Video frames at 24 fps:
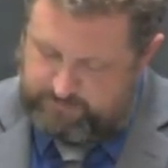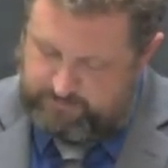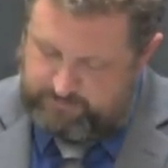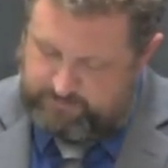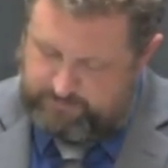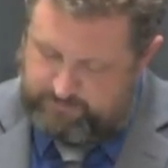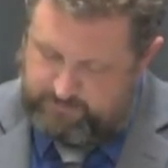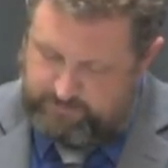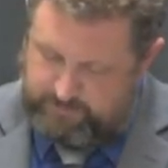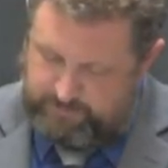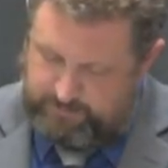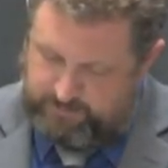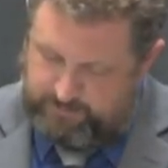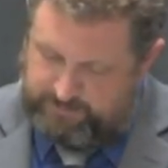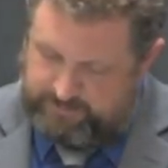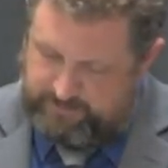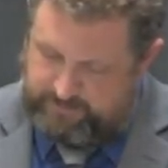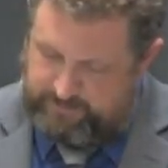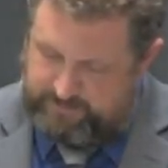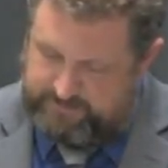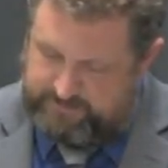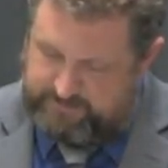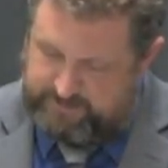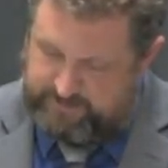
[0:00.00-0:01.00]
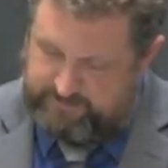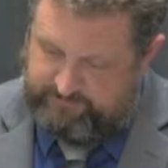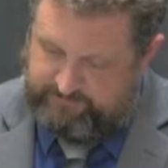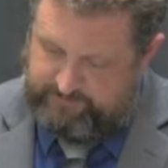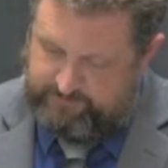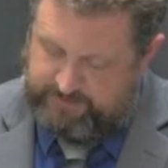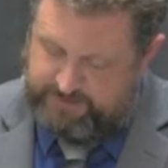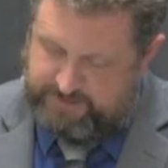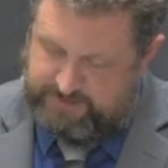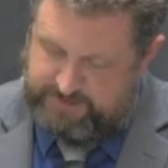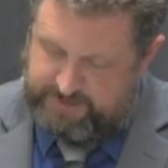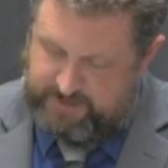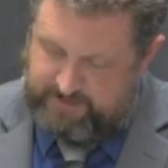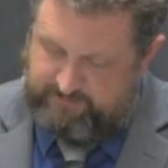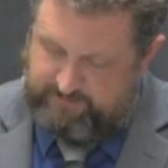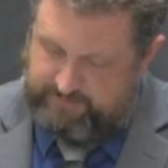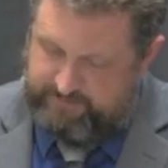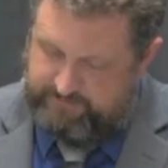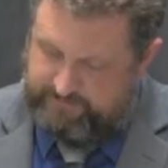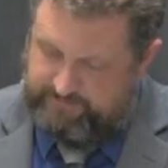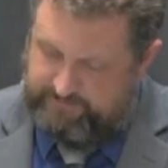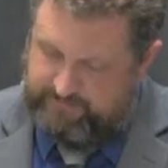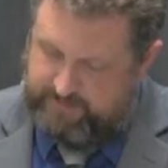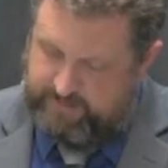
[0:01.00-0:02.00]
I'm going to look there at uh, verse
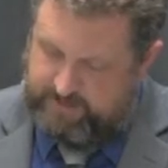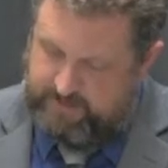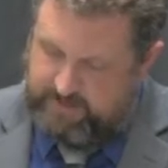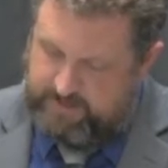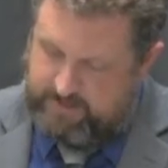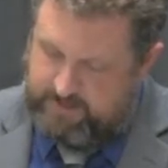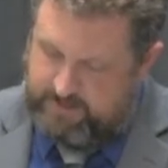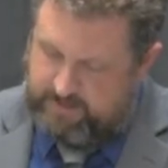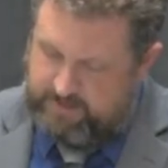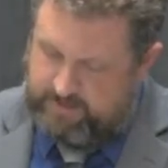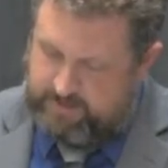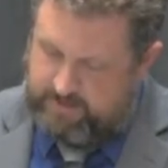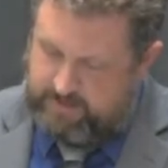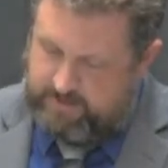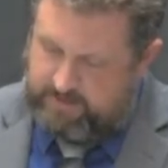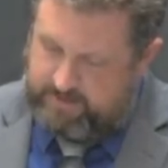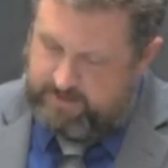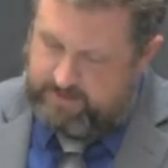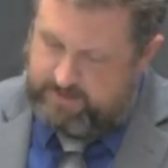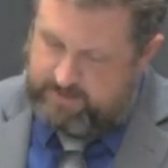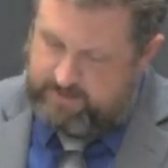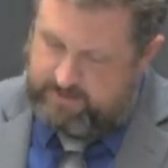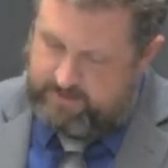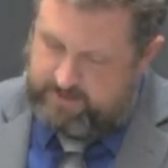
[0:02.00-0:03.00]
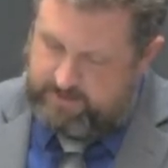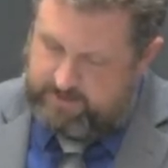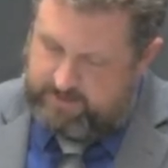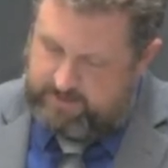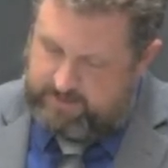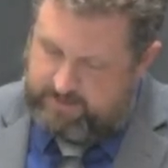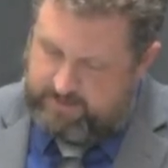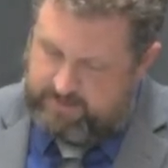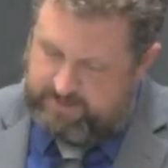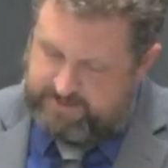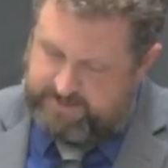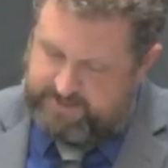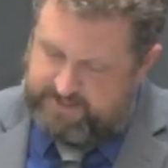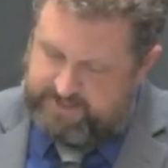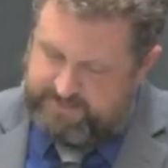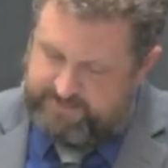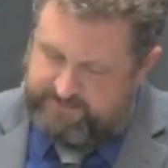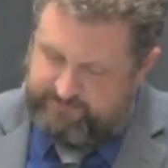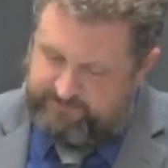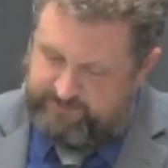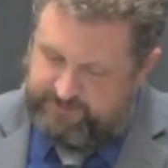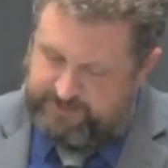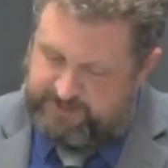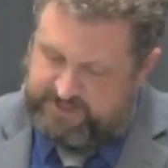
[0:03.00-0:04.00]
7. And it says
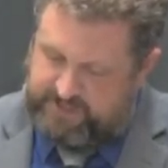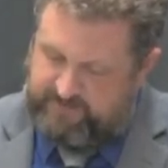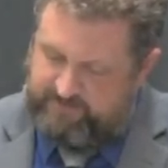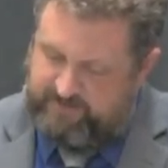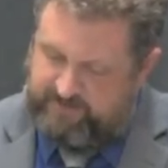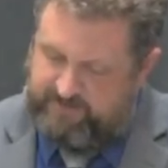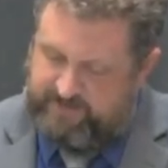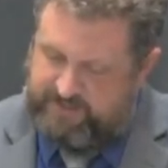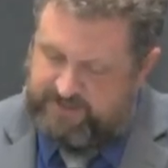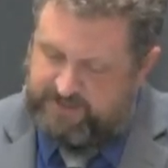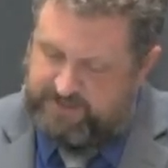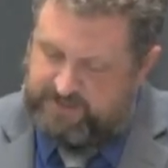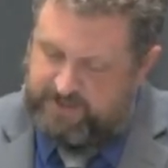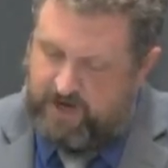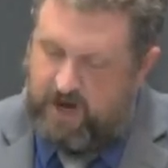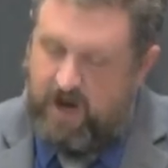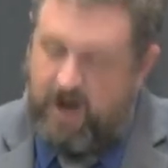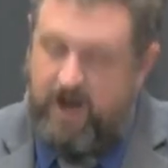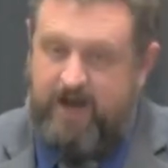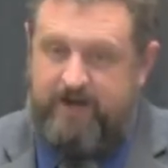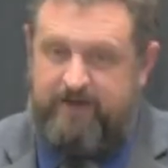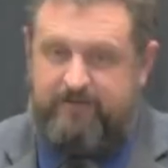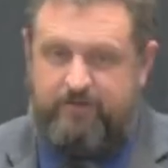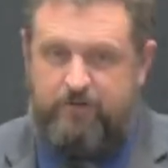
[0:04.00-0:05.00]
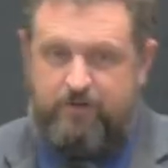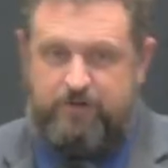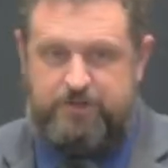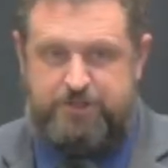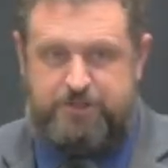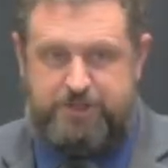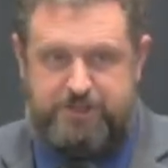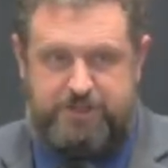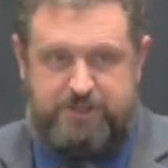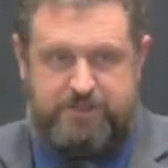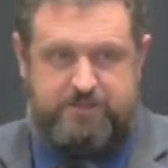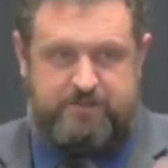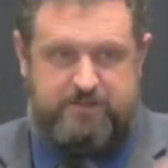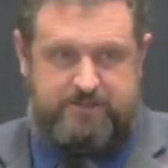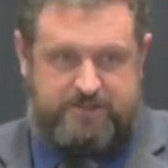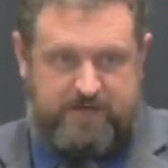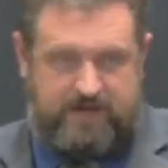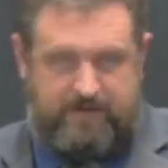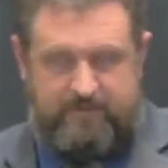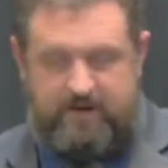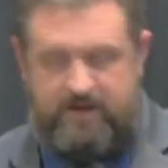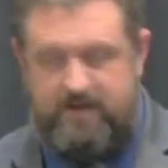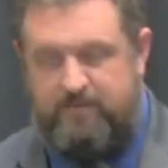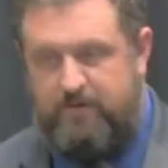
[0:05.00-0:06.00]
in verse 7, and they saw it. Of course, Jesus is
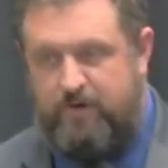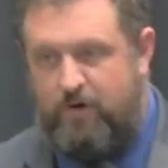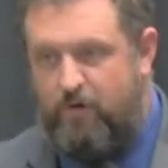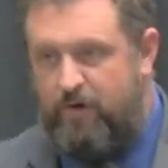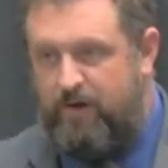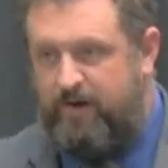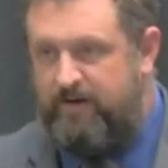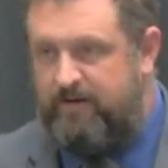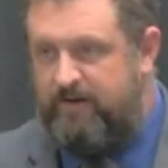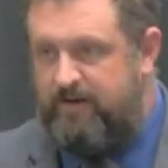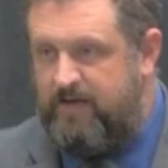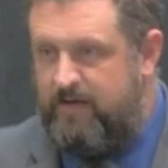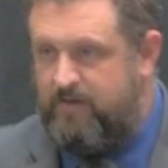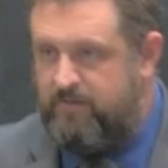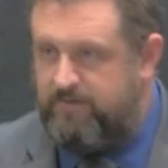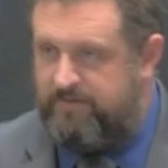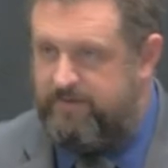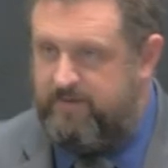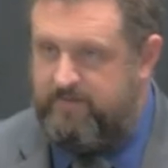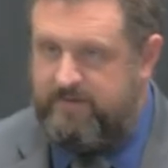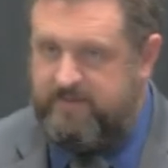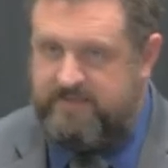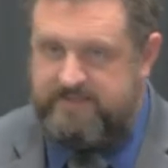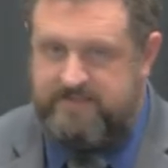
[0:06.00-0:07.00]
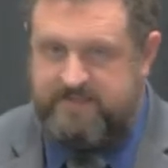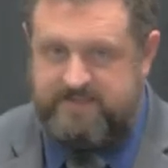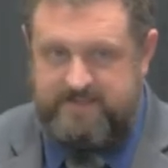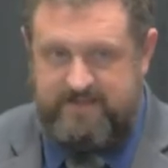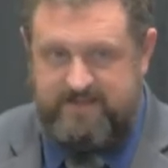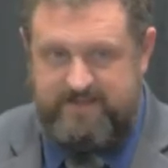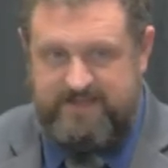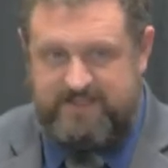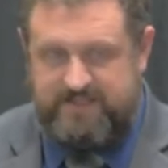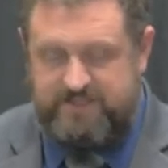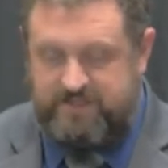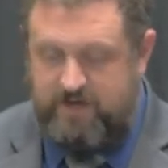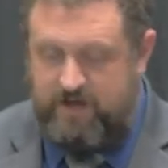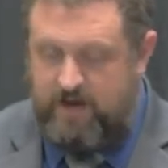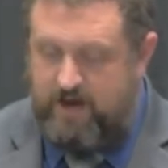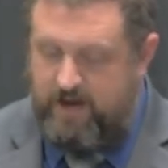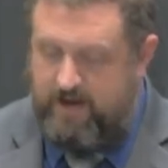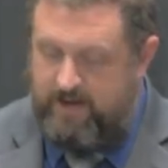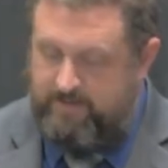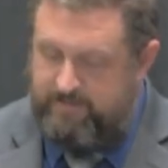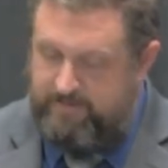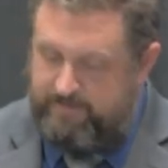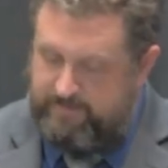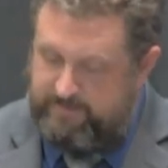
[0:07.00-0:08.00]
talking about him going to eat with them. They says, and they
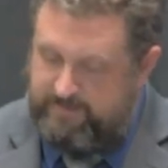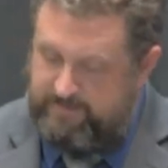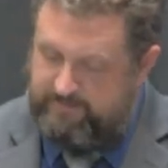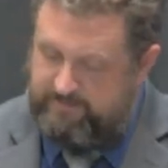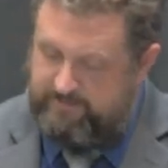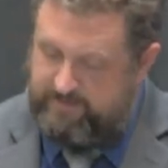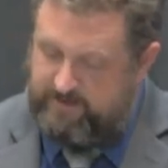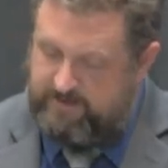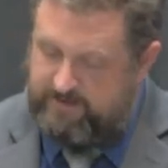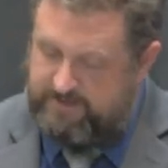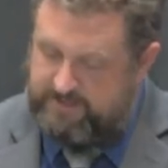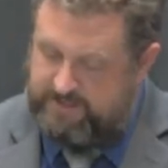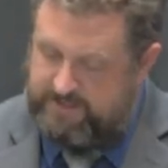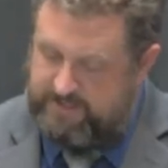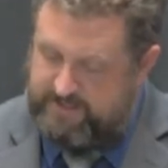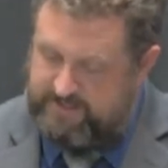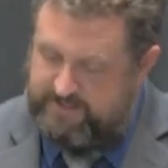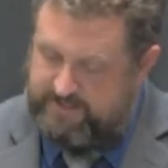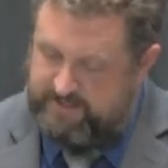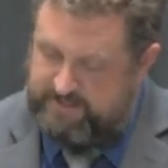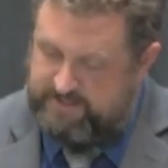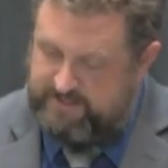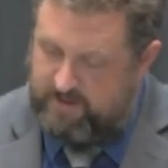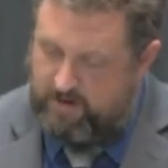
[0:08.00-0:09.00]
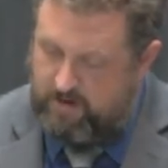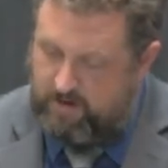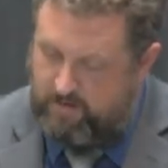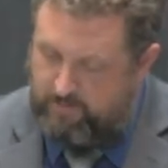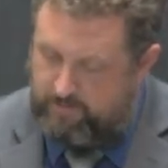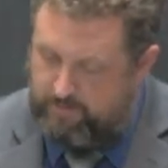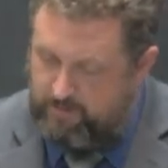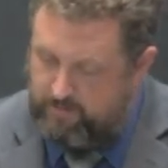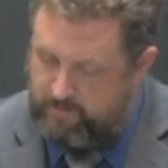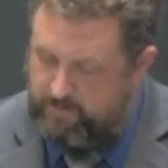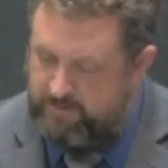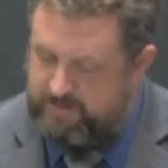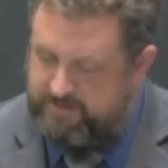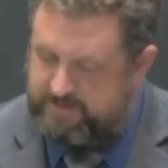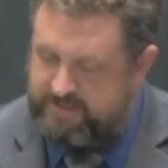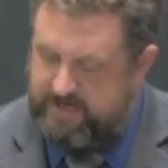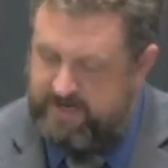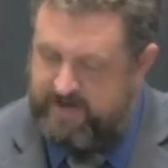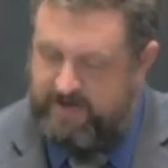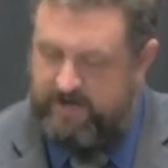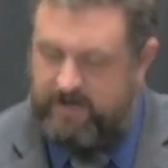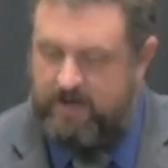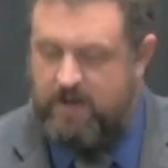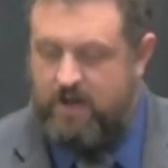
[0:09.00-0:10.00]
saw it, the Pharisees, and they all murmured,
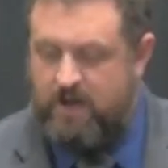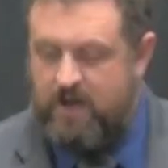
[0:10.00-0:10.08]
saying,